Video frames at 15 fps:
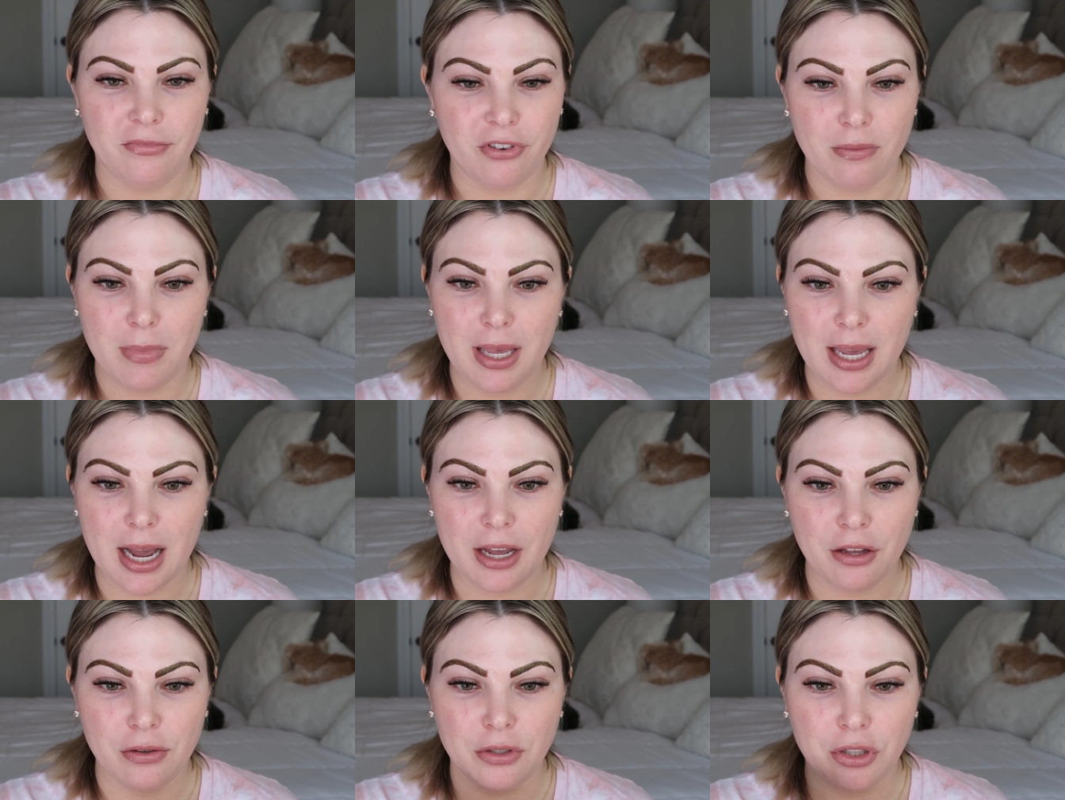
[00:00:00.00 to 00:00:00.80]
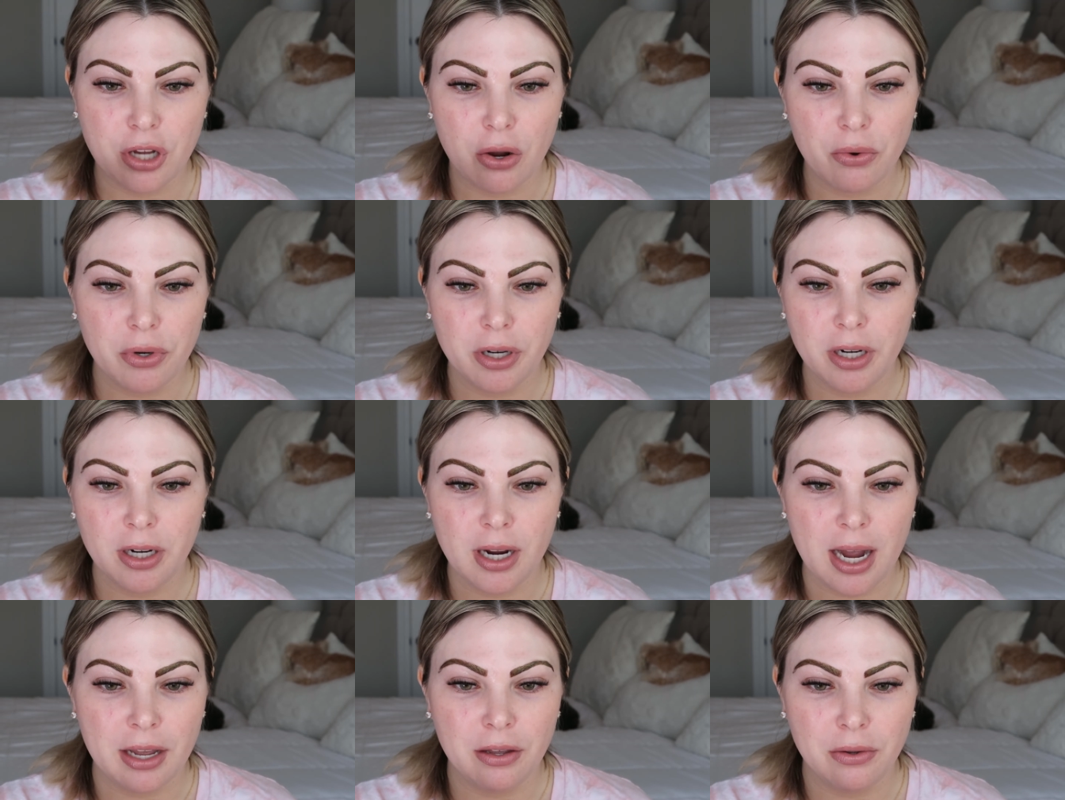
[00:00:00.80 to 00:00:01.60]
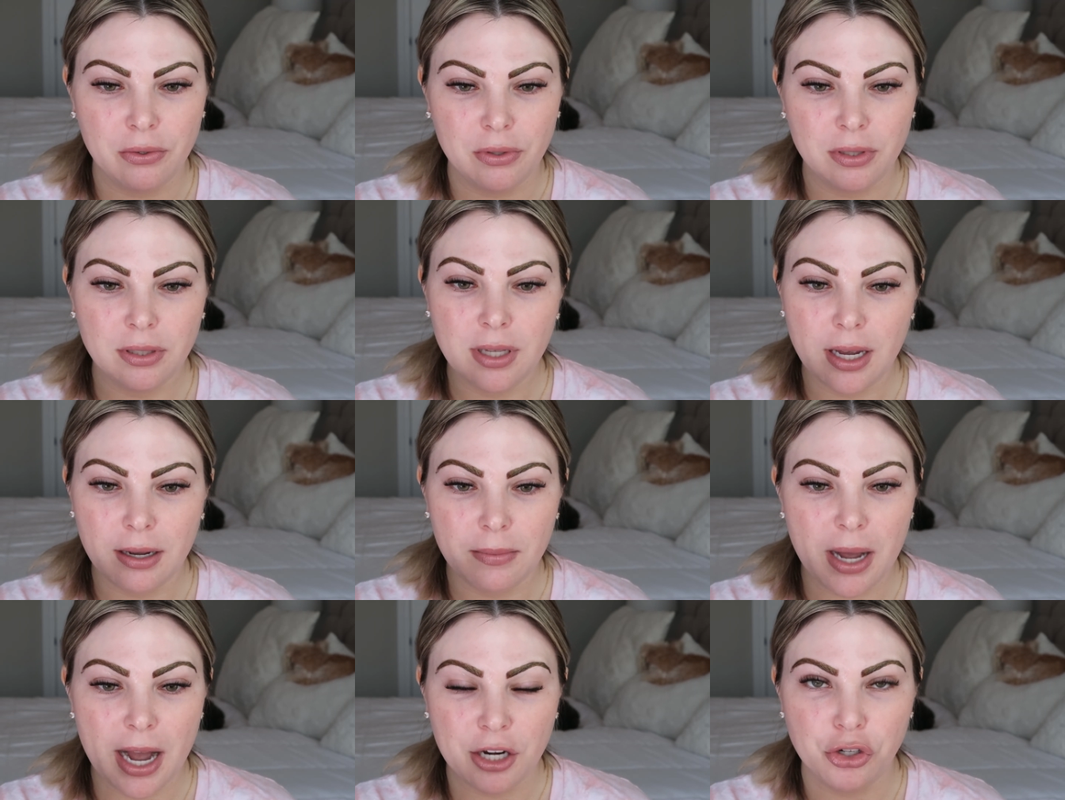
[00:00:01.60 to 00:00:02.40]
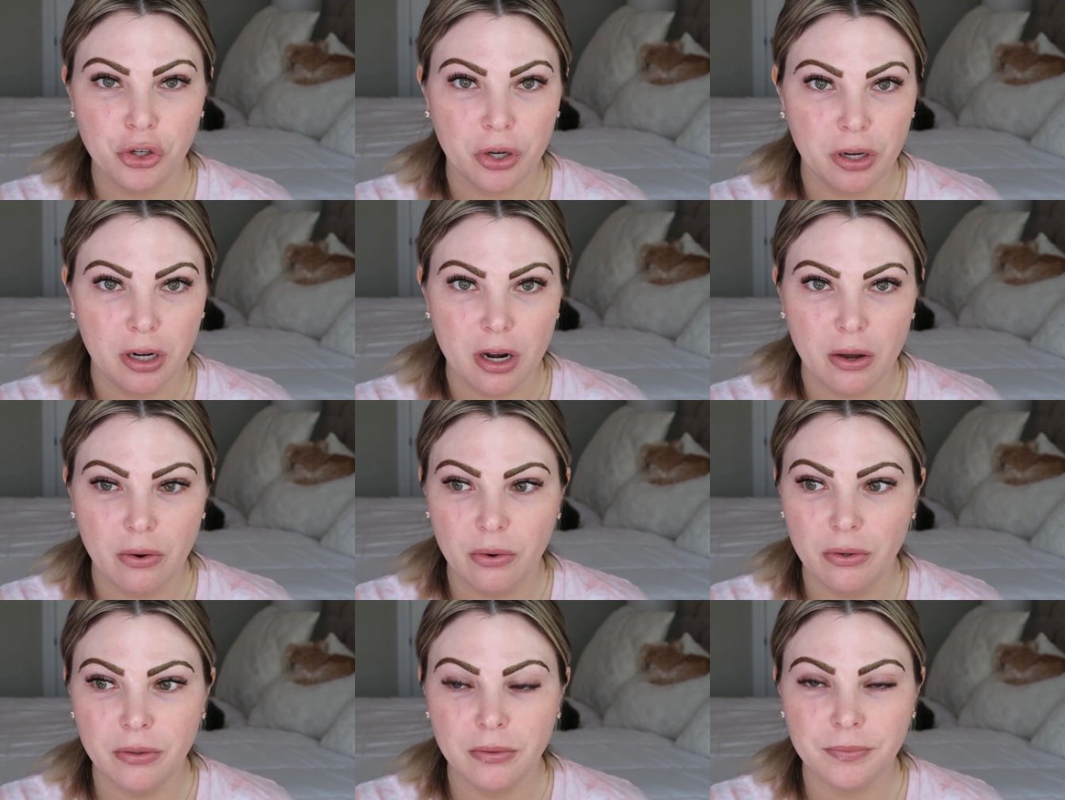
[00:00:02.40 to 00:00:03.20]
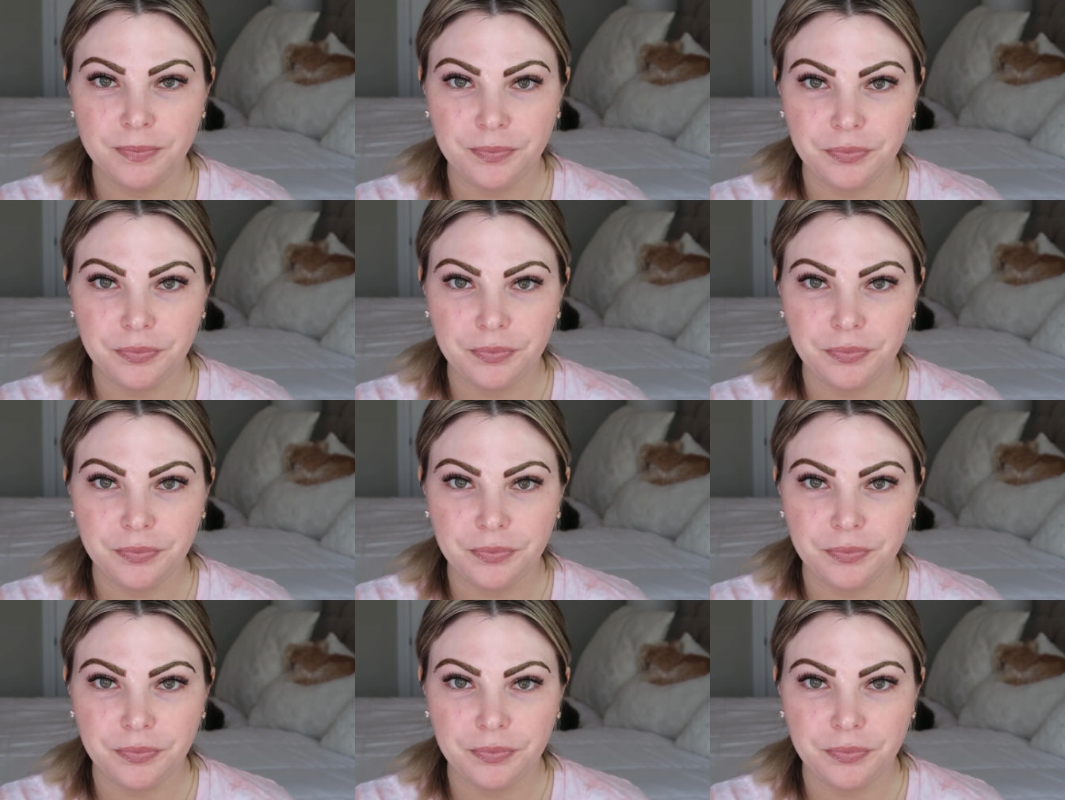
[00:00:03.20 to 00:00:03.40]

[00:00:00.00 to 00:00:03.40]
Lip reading: for me, I use toner, I use hydroquinone,